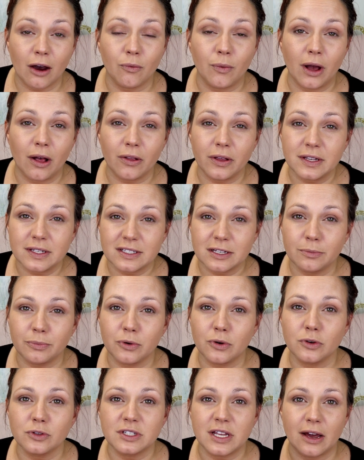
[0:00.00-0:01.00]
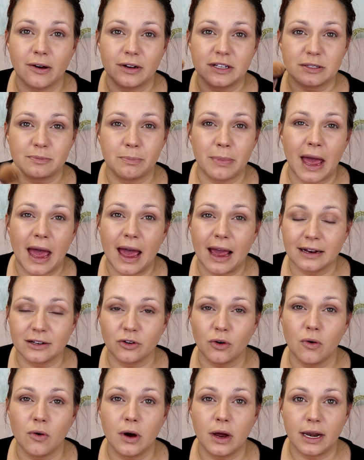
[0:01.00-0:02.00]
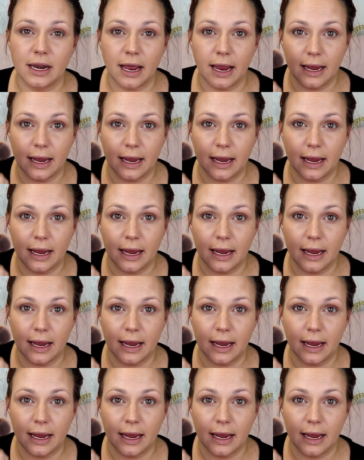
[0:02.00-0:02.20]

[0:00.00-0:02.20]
well it stipples, how it's packed on,